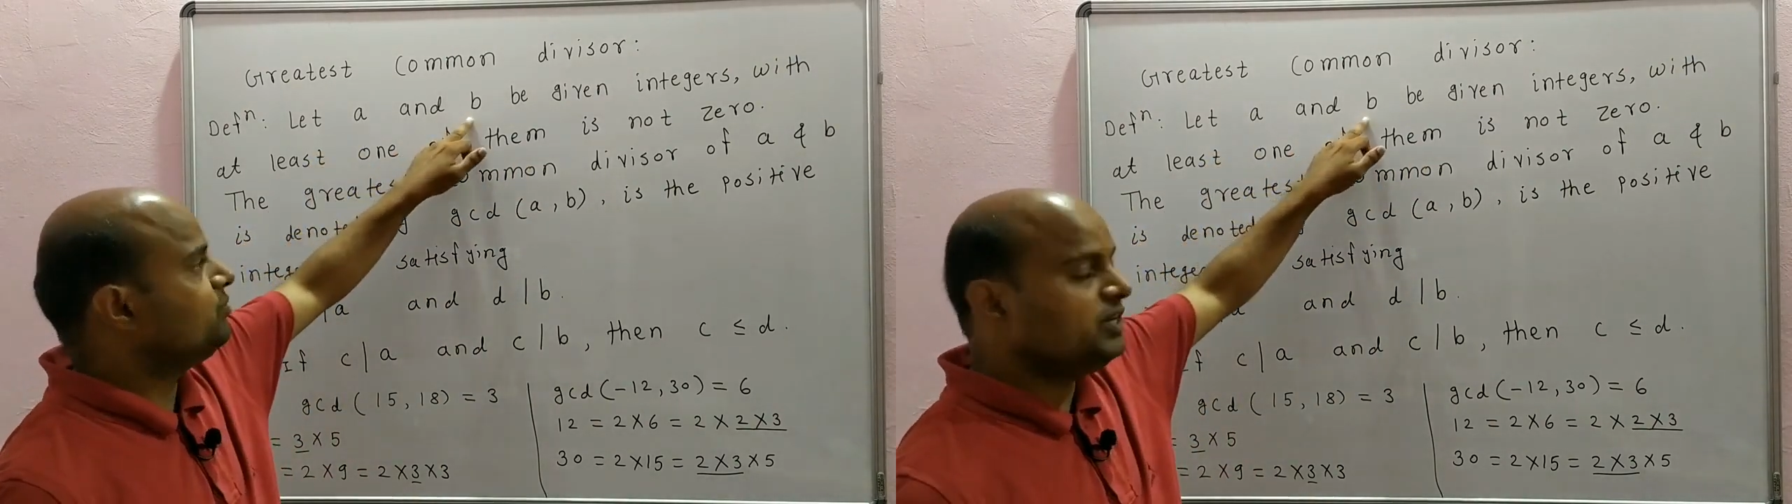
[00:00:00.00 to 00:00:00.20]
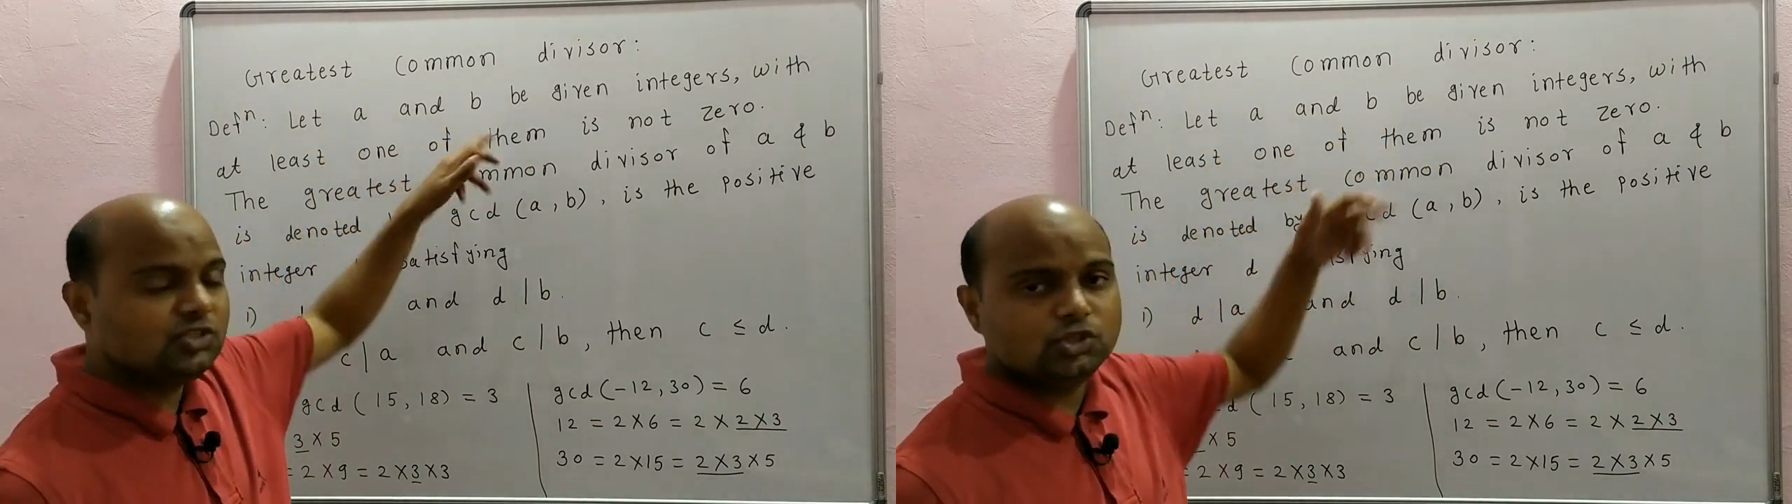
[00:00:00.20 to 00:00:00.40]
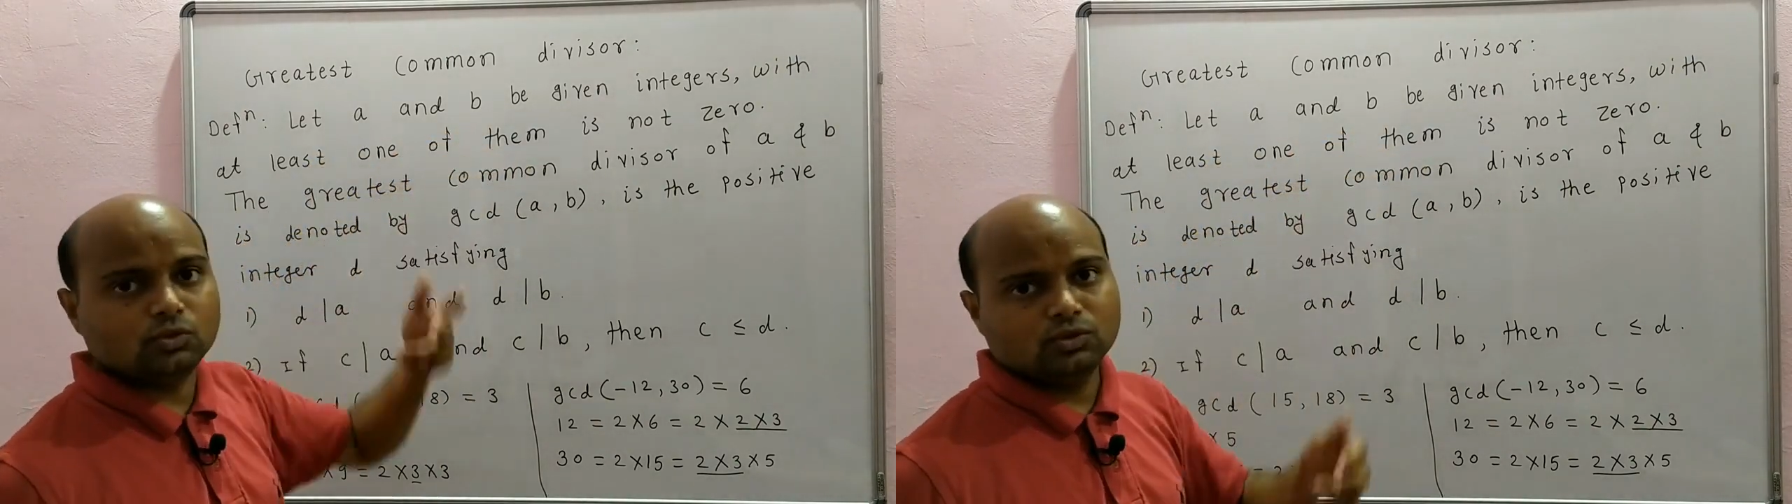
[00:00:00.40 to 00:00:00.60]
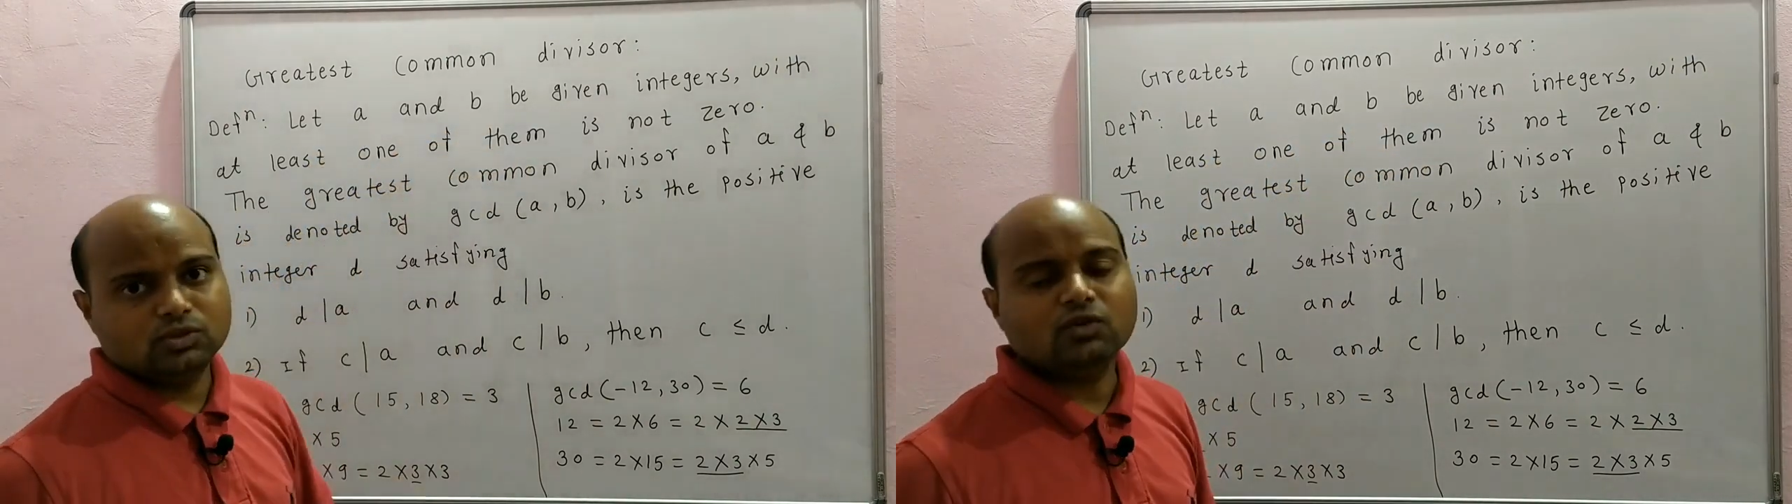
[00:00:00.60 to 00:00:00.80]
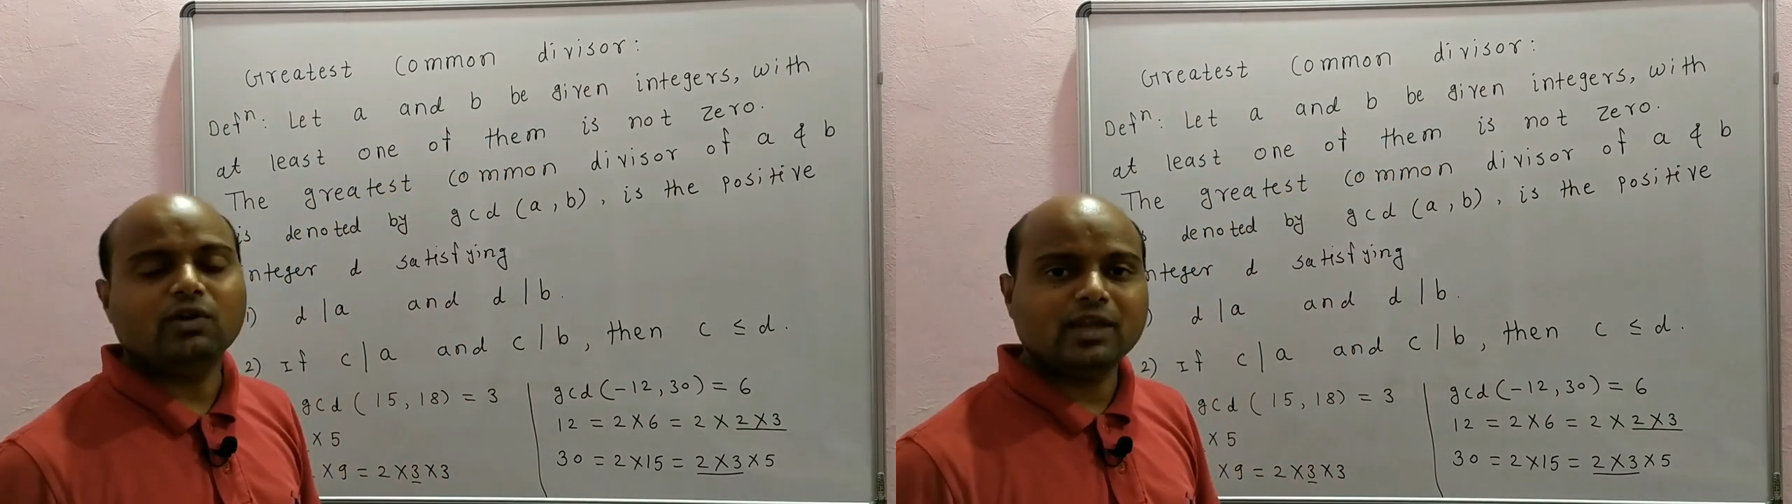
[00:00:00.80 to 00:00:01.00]
B is 0,
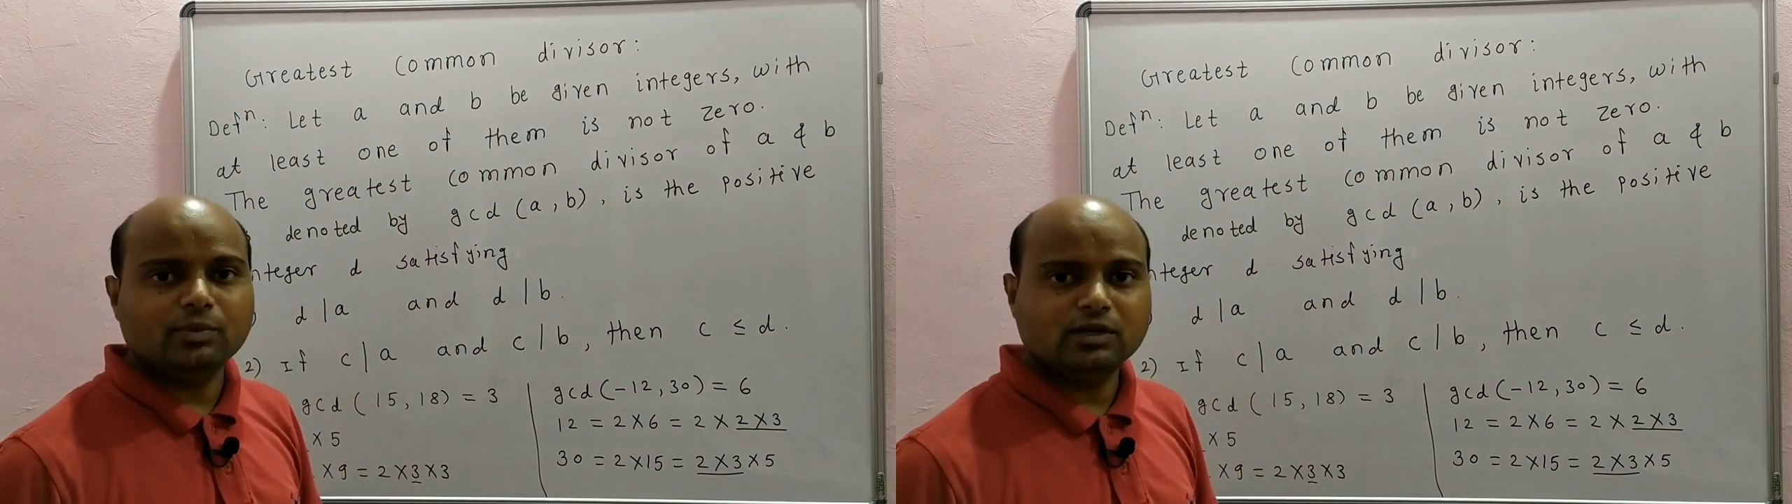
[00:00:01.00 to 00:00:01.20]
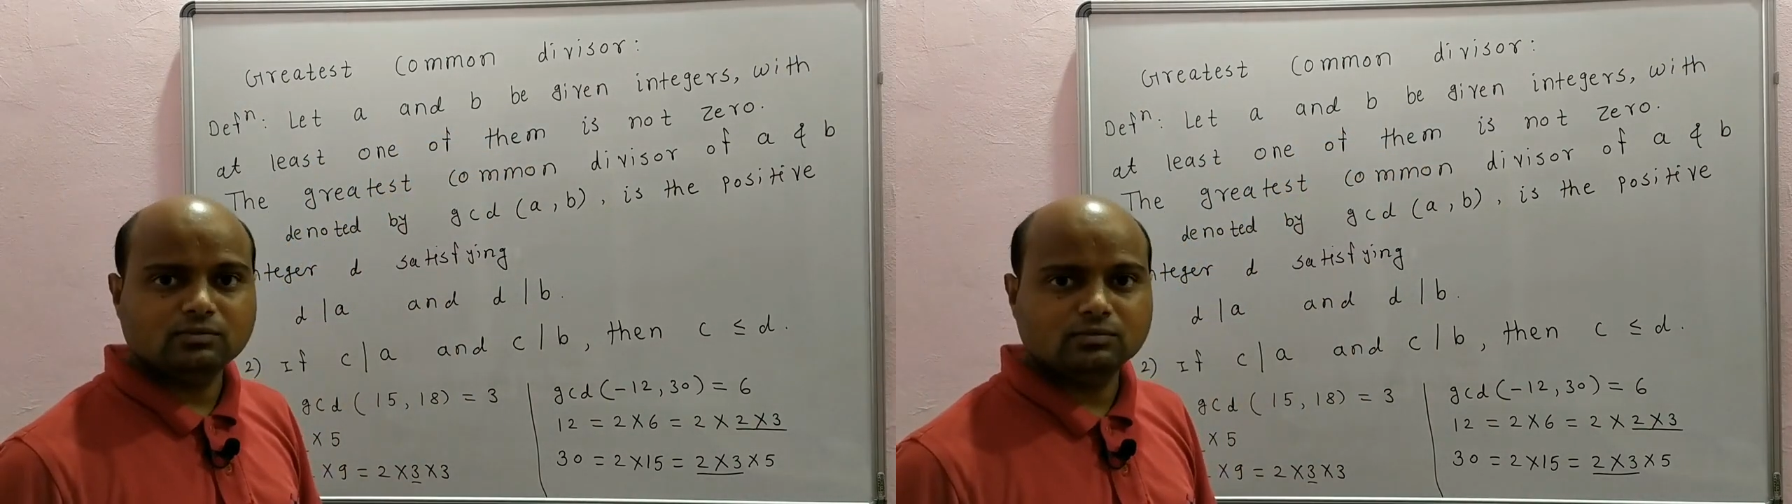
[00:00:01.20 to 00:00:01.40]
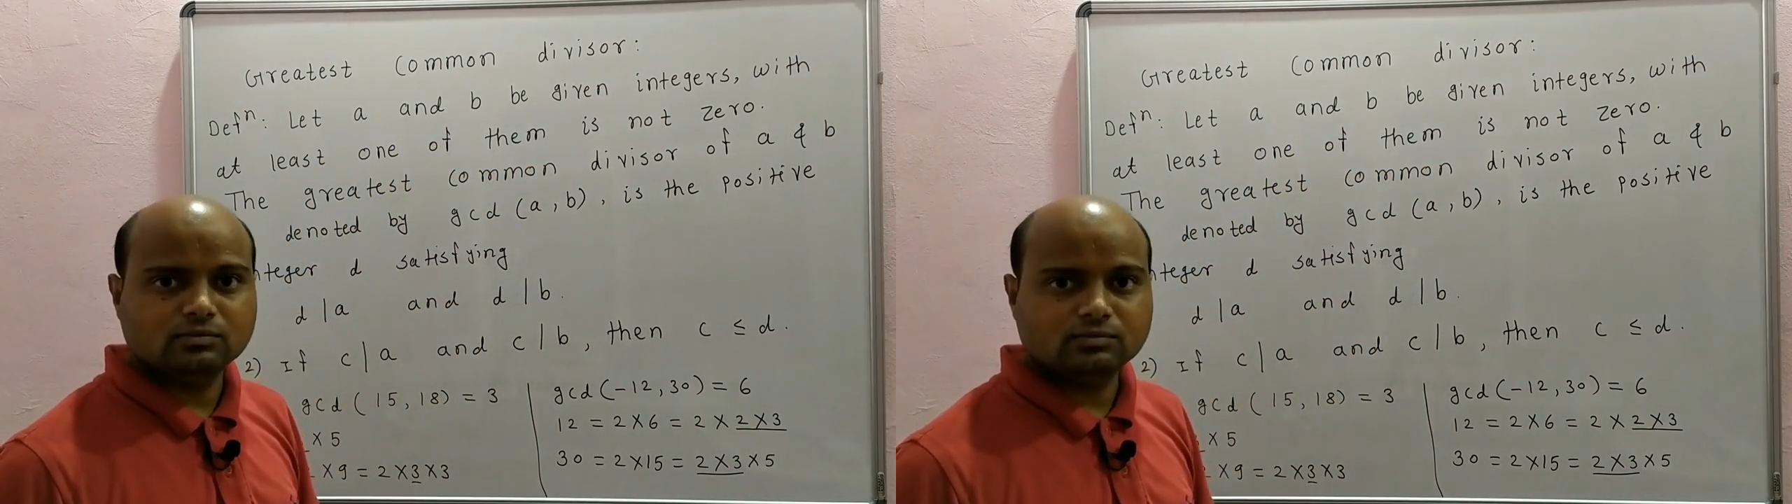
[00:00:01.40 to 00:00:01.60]
then what happened?